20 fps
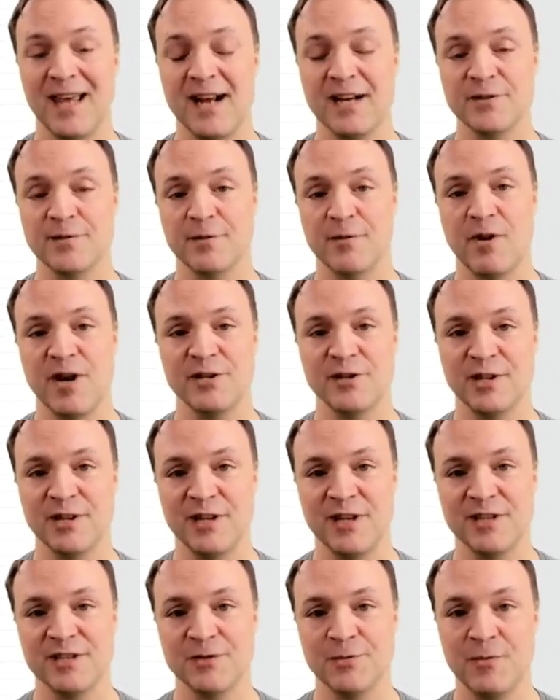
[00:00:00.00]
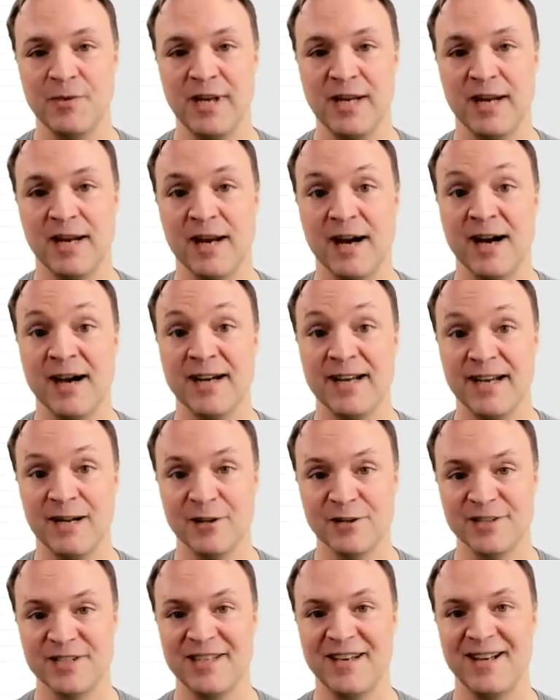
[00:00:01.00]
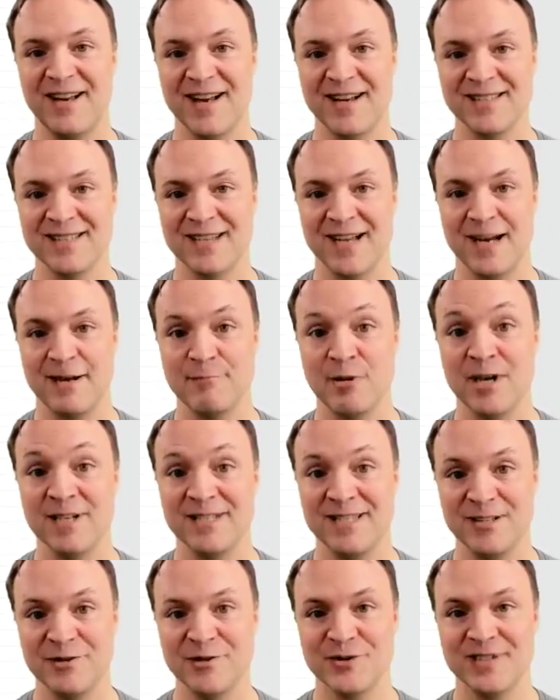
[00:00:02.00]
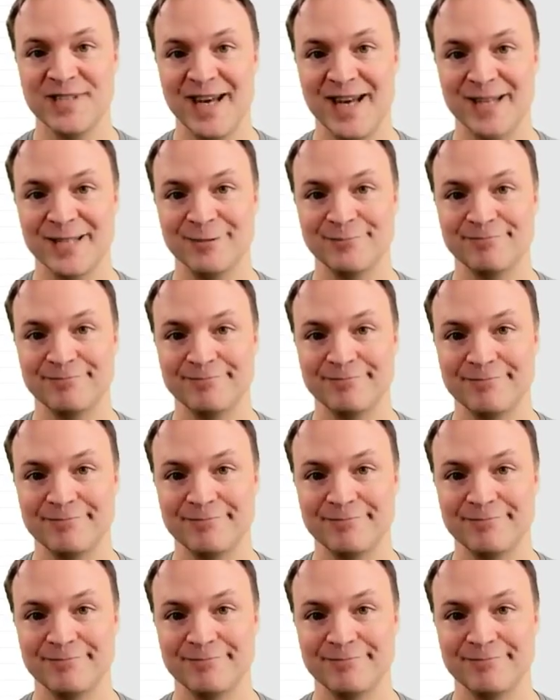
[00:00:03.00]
Thanks for watching this week, and I'll see you next time on Teachers Tech.